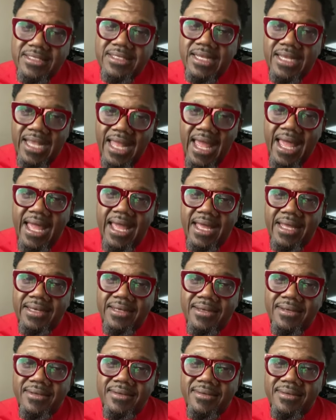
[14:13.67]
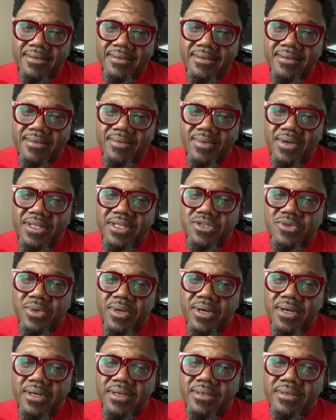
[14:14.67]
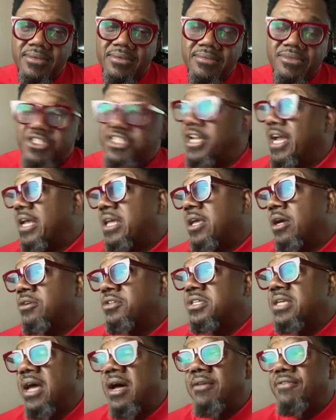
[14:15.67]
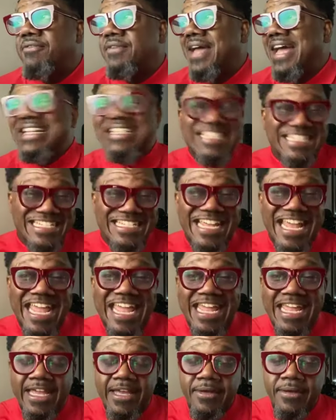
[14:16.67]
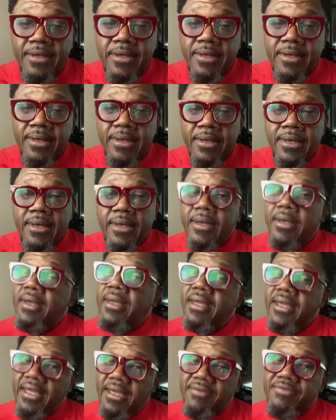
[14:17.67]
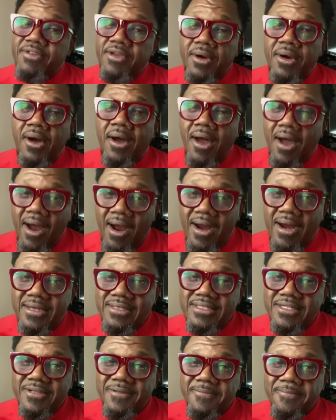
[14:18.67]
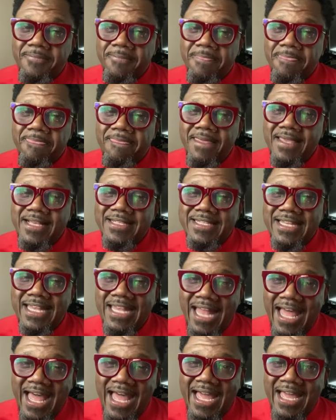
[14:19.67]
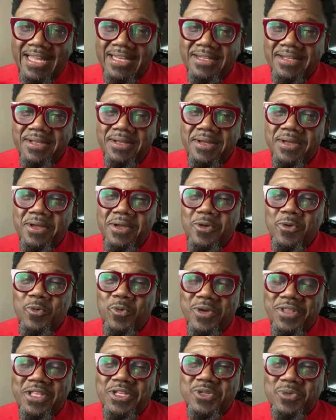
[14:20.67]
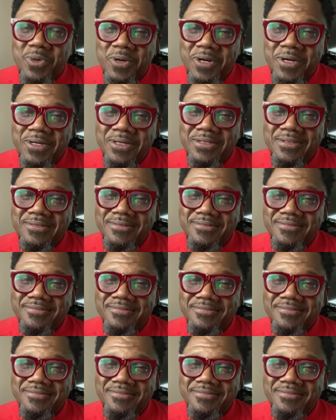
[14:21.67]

is aligned with his word. Check yourself and see if your heart is aligned with his word.